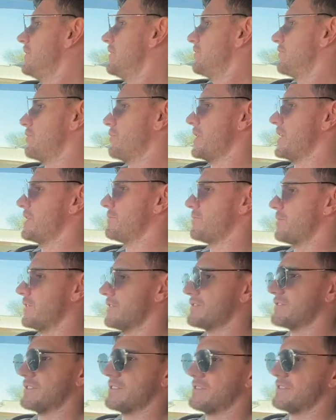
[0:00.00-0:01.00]
for me
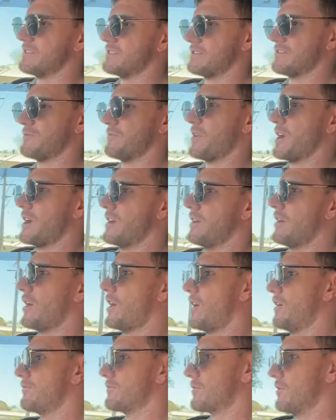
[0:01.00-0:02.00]
personally, this is the way that
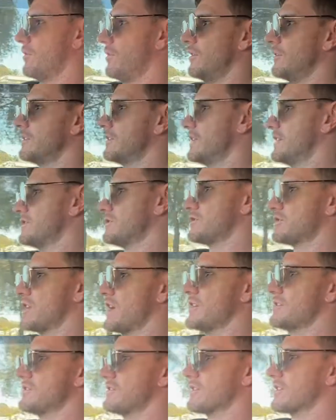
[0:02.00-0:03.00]
I've gone. It's
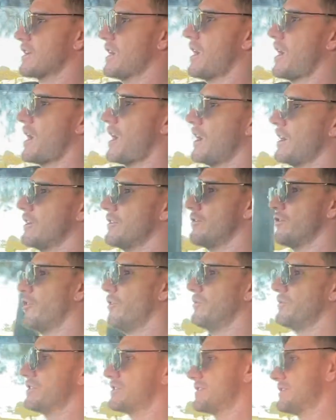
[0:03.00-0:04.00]
changed the car
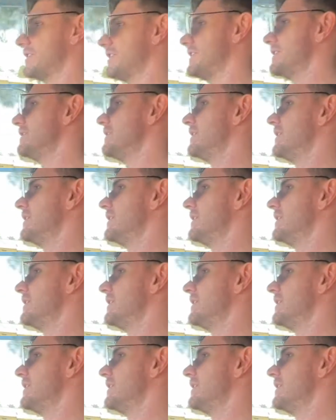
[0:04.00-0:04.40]
enormously.